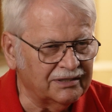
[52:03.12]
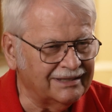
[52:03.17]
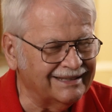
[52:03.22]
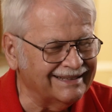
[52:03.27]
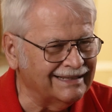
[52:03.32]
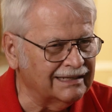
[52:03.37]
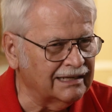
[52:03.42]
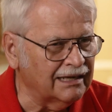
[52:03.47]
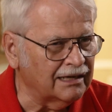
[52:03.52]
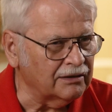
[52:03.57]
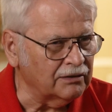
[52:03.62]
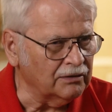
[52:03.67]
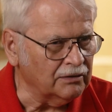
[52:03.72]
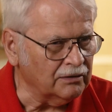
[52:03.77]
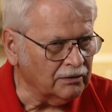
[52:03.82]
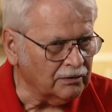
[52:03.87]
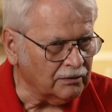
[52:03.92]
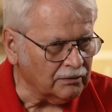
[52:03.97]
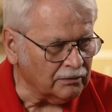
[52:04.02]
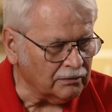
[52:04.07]
you did not
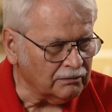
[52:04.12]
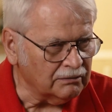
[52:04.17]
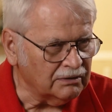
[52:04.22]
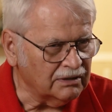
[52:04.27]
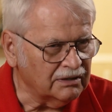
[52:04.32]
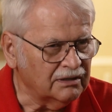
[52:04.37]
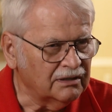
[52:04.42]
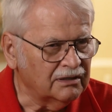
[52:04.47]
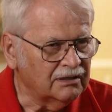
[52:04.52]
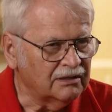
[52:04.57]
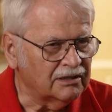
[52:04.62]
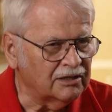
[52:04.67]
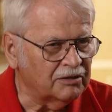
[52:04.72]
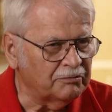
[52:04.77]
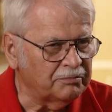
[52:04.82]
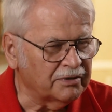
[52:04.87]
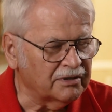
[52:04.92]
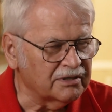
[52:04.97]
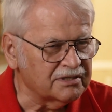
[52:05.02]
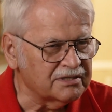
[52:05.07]
know the
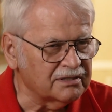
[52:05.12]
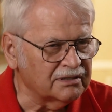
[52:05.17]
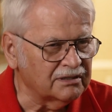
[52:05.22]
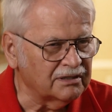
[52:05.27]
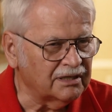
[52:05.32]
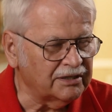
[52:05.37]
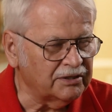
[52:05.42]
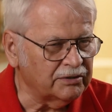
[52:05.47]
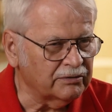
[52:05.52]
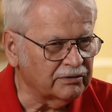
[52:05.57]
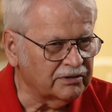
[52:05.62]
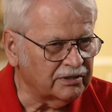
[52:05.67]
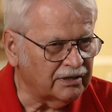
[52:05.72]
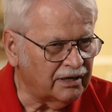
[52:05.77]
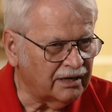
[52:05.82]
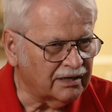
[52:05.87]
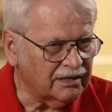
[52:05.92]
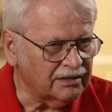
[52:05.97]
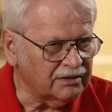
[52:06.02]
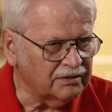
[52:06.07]
person that you were
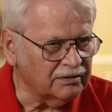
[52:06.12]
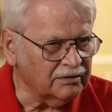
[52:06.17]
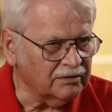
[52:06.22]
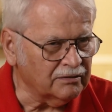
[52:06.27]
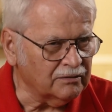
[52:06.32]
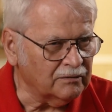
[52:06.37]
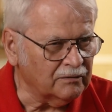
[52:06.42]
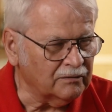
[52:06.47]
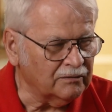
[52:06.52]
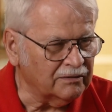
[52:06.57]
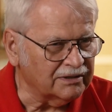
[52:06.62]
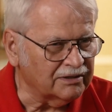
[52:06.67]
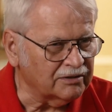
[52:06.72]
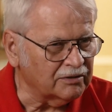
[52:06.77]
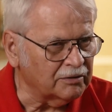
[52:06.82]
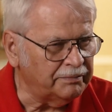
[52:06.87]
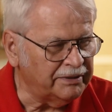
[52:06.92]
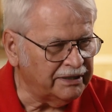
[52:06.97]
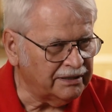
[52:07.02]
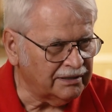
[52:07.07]
talking to what their
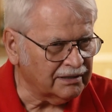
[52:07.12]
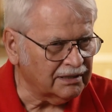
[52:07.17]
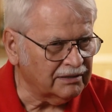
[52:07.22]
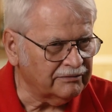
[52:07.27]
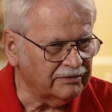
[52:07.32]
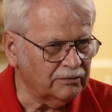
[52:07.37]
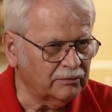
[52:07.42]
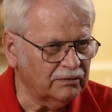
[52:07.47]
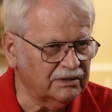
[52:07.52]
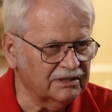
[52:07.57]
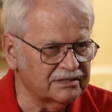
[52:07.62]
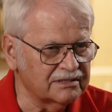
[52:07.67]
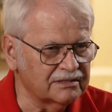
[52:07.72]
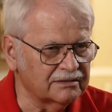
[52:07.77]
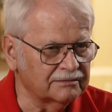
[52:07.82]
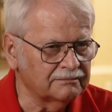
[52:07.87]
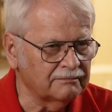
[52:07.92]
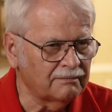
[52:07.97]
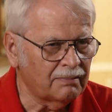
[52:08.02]
opinion of it was